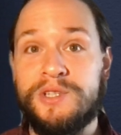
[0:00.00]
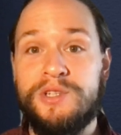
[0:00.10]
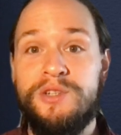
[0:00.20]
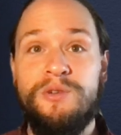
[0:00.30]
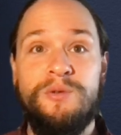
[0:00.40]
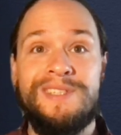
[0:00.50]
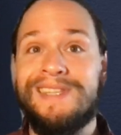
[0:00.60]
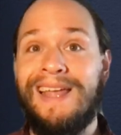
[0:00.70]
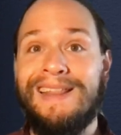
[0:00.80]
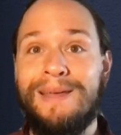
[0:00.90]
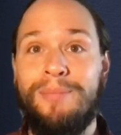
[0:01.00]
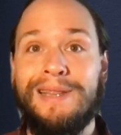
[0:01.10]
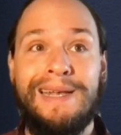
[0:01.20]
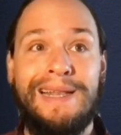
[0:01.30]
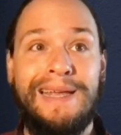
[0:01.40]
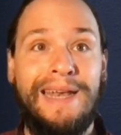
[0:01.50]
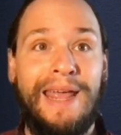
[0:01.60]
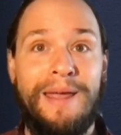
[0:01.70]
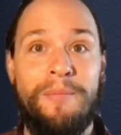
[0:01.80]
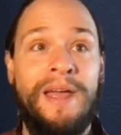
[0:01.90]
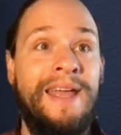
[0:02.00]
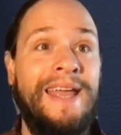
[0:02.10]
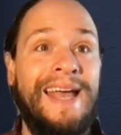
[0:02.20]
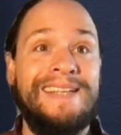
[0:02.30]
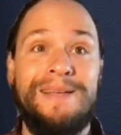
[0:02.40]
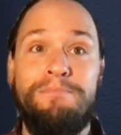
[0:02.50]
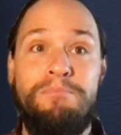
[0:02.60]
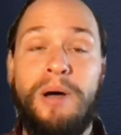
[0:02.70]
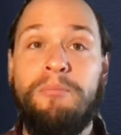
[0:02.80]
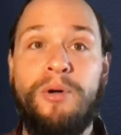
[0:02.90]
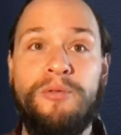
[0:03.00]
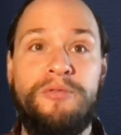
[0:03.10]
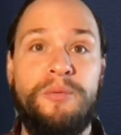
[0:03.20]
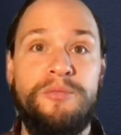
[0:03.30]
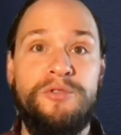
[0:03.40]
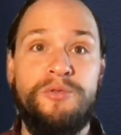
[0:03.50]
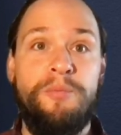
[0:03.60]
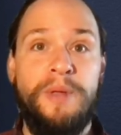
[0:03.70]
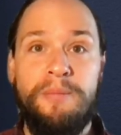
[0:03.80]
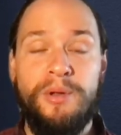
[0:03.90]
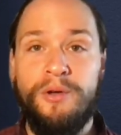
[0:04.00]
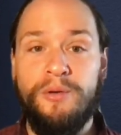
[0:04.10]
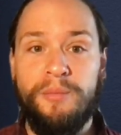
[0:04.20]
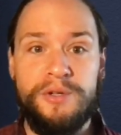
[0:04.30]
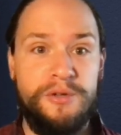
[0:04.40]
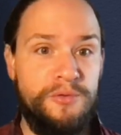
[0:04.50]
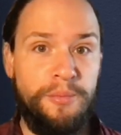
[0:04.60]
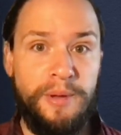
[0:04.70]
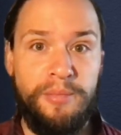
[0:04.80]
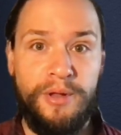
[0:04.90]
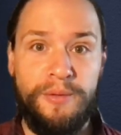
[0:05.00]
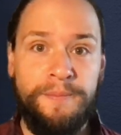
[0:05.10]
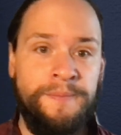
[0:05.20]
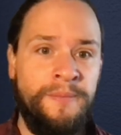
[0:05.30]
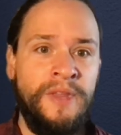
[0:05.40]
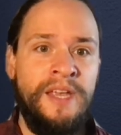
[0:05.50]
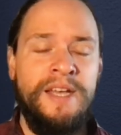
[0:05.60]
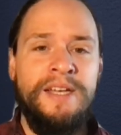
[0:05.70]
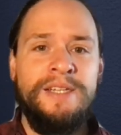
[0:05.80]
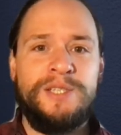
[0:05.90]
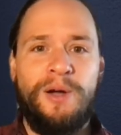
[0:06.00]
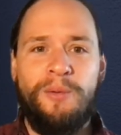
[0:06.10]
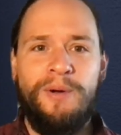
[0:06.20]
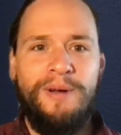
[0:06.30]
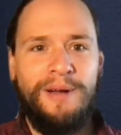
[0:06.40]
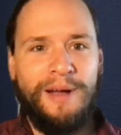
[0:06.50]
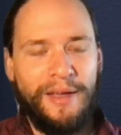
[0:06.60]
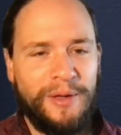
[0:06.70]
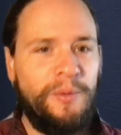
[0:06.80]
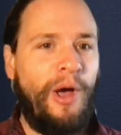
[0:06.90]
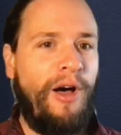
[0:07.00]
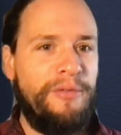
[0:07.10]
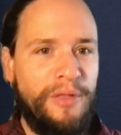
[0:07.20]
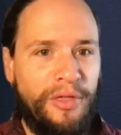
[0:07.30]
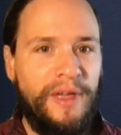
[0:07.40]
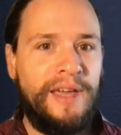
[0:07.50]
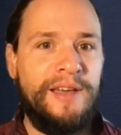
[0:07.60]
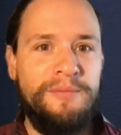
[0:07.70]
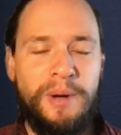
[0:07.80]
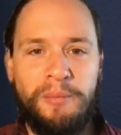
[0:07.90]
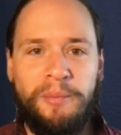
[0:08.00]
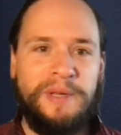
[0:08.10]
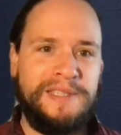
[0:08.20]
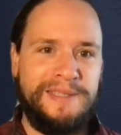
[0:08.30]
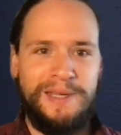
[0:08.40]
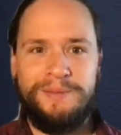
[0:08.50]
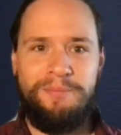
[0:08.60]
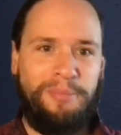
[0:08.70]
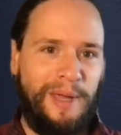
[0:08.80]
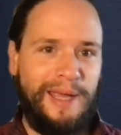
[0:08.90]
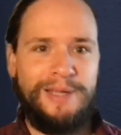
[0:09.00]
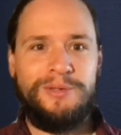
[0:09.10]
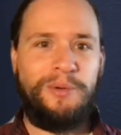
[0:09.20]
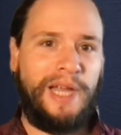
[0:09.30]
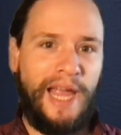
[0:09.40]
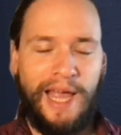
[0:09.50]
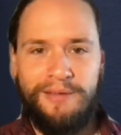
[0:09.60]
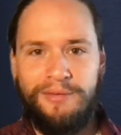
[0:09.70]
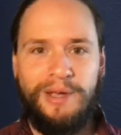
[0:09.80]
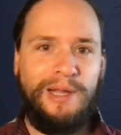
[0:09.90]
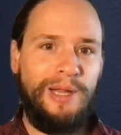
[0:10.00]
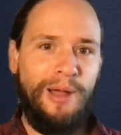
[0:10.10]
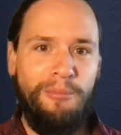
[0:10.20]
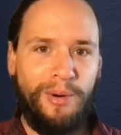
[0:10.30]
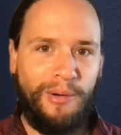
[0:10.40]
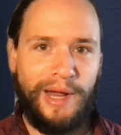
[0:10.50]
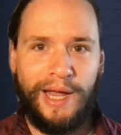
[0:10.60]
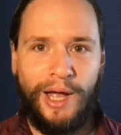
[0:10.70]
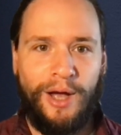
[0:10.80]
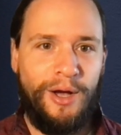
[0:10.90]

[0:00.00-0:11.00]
its new, slightly belittling name, as it bumbled from droopy bloom to droopy bloom. So, I think we often think of bumblebees as these big, sort of heavy, lumbering,